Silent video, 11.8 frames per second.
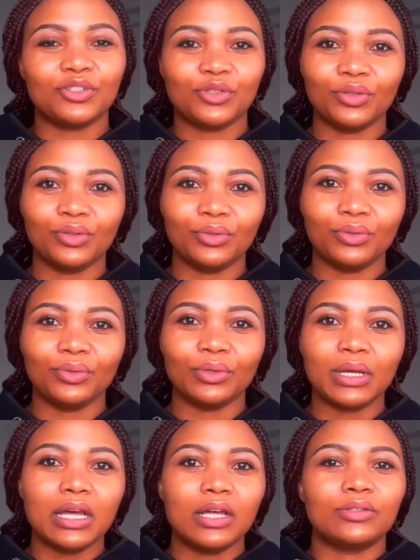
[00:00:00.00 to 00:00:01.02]
to
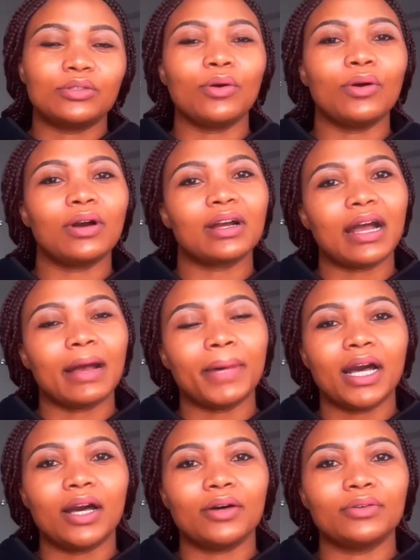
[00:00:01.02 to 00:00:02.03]
talk
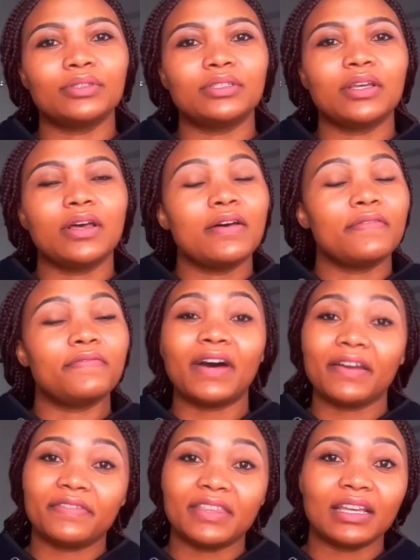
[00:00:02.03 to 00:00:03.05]
about
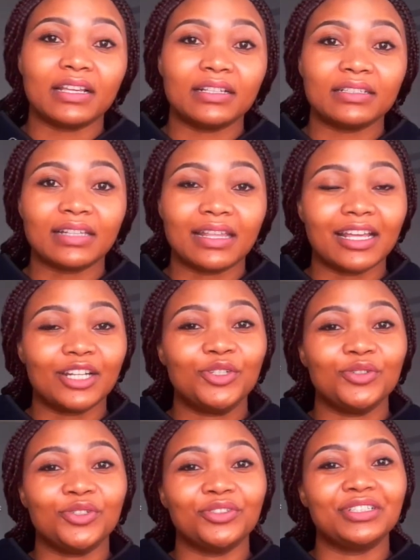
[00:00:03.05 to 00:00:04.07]
5 things that
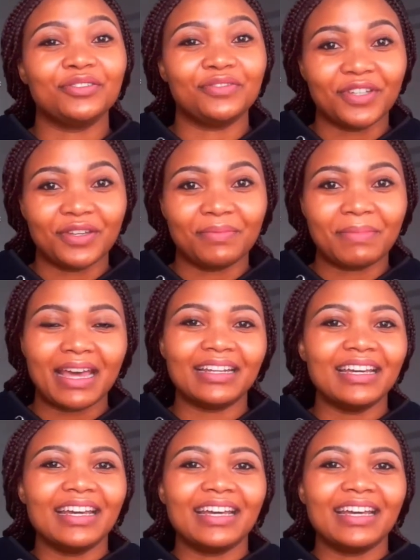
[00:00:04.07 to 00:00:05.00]
you should do for your man.